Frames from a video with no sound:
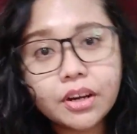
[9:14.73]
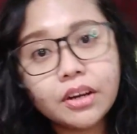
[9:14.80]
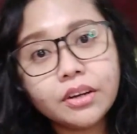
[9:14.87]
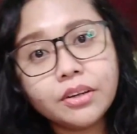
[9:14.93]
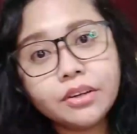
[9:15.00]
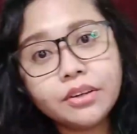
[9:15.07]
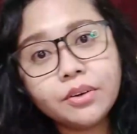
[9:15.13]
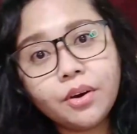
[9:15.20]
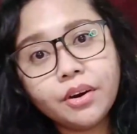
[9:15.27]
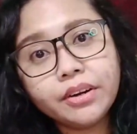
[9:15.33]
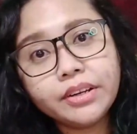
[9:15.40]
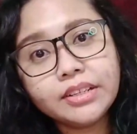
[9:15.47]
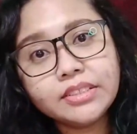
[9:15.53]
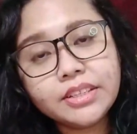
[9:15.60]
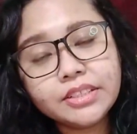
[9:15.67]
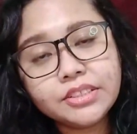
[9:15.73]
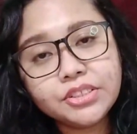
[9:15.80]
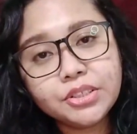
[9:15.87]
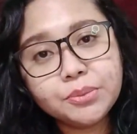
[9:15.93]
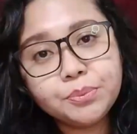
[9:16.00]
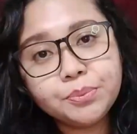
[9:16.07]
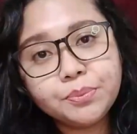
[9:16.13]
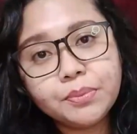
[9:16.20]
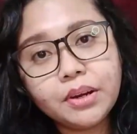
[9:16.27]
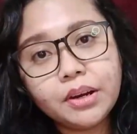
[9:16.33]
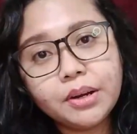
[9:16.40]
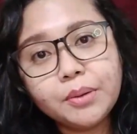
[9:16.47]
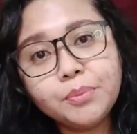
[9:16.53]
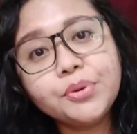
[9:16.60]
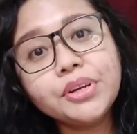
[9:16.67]
our orientation,
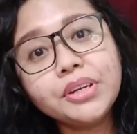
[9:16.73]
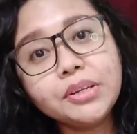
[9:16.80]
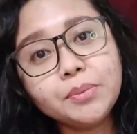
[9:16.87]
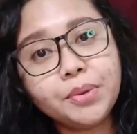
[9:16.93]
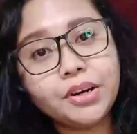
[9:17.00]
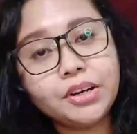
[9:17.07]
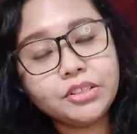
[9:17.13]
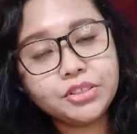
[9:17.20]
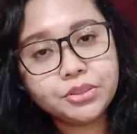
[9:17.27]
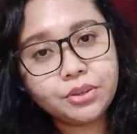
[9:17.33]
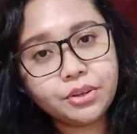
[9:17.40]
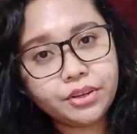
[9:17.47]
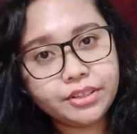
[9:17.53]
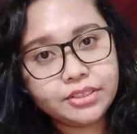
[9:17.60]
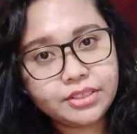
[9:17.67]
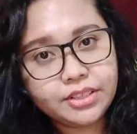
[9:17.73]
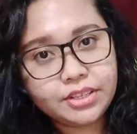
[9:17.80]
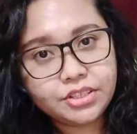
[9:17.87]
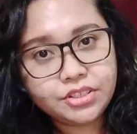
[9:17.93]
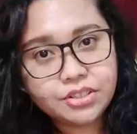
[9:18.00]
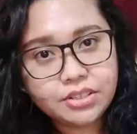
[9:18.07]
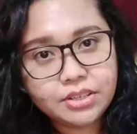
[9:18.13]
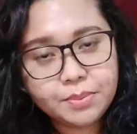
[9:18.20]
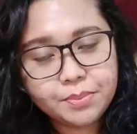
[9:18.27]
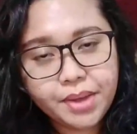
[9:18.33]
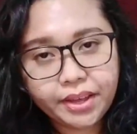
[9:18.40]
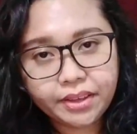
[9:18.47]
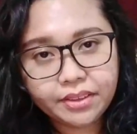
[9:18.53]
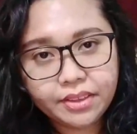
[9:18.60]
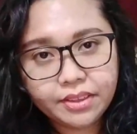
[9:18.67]
our pre-departure orientation
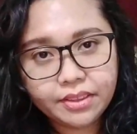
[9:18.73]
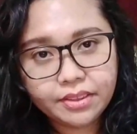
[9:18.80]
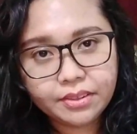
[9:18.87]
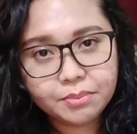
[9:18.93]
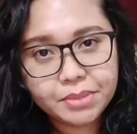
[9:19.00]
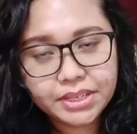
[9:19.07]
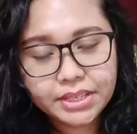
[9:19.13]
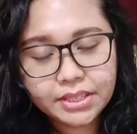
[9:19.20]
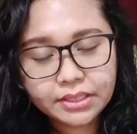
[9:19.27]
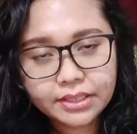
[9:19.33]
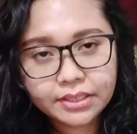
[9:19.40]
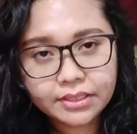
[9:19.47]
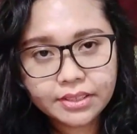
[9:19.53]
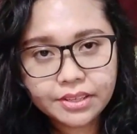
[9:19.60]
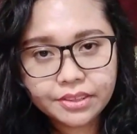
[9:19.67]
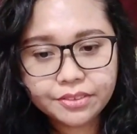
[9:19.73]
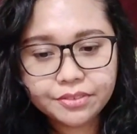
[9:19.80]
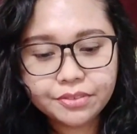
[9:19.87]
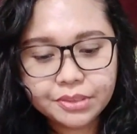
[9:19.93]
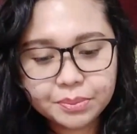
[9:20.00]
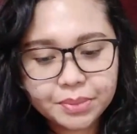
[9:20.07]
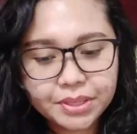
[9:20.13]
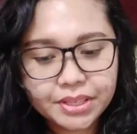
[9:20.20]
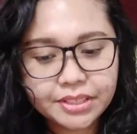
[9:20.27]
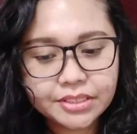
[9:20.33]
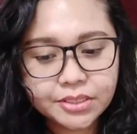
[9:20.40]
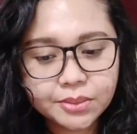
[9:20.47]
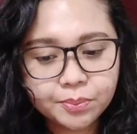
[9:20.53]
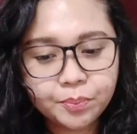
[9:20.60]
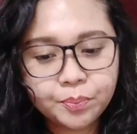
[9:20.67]
back in Manila in the
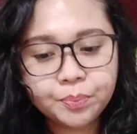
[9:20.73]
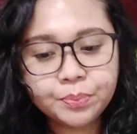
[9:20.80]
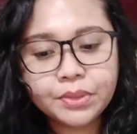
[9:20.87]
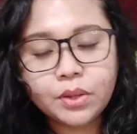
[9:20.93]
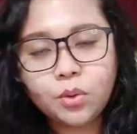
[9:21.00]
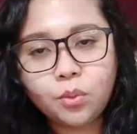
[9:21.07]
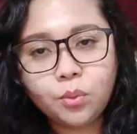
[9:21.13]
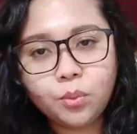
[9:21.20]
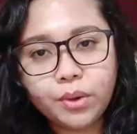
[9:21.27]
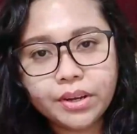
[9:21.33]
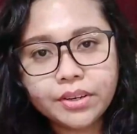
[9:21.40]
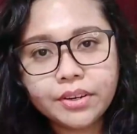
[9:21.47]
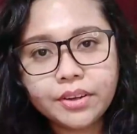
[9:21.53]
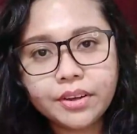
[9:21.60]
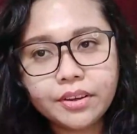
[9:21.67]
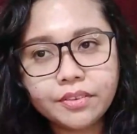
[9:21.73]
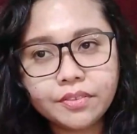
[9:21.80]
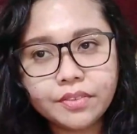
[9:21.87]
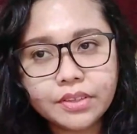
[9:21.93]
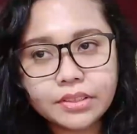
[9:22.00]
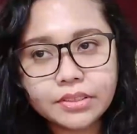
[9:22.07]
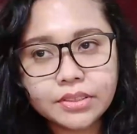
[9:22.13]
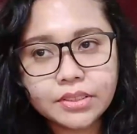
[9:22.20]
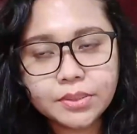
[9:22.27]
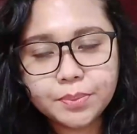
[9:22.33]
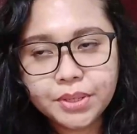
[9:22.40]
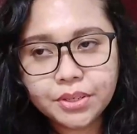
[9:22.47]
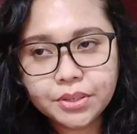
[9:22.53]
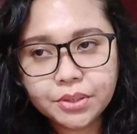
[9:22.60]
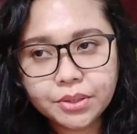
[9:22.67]
Philippines, one of the
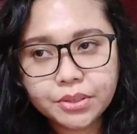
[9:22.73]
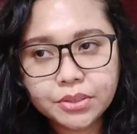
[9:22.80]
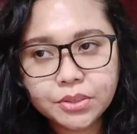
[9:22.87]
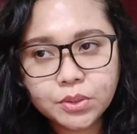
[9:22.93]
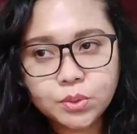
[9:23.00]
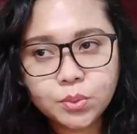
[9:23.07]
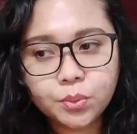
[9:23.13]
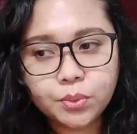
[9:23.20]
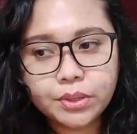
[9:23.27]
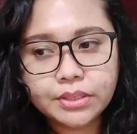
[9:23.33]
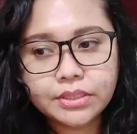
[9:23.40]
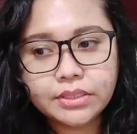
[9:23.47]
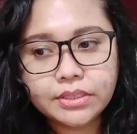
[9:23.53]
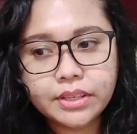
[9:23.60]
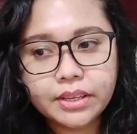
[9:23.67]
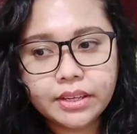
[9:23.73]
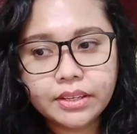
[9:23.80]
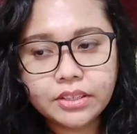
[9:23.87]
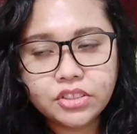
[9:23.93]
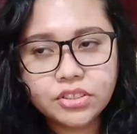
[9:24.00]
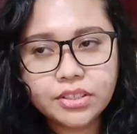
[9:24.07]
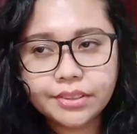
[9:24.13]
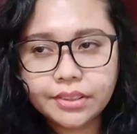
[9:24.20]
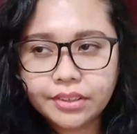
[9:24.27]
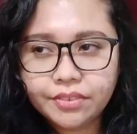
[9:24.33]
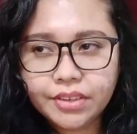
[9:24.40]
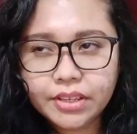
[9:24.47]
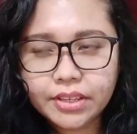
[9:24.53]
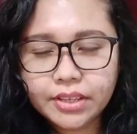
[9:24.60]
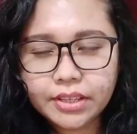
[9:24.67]
speakers was a JET
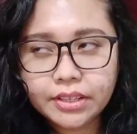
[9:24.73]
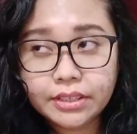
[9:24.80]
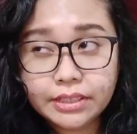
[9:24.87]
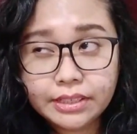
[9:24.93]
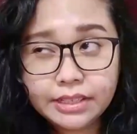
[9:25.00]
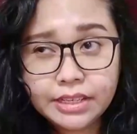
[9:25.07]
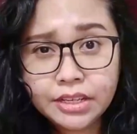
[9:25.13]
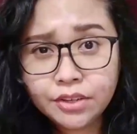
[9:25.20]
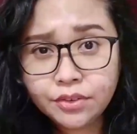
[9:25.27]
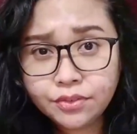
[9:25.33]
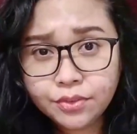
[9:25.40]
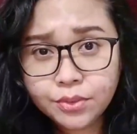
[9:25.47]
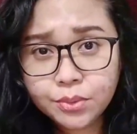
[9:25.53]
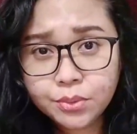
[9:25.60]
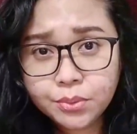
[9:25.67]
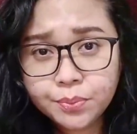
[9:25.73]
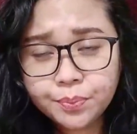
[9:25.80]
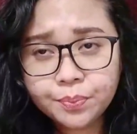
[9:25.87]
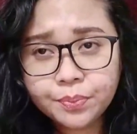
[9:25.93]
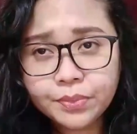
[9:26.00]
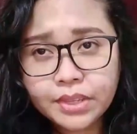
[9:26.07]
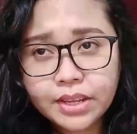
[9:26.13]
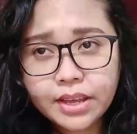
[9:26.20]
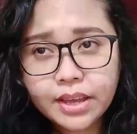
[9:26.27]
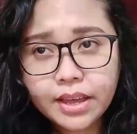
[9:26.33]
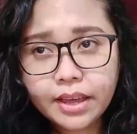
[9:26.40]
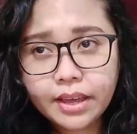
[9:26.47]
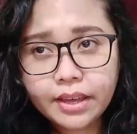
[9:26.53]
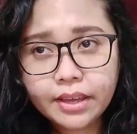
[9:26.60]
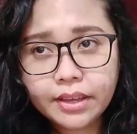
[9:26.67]
living in Gifu,
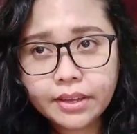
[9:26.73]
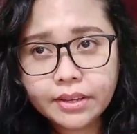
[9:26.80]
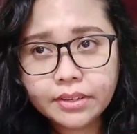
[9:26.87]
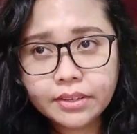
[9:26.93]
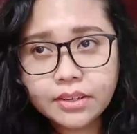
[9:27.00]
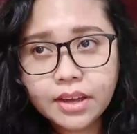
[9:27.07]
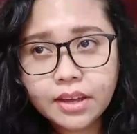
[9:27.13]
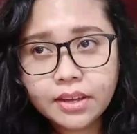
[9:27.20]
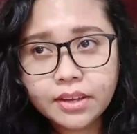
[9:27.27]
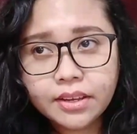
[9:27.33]
and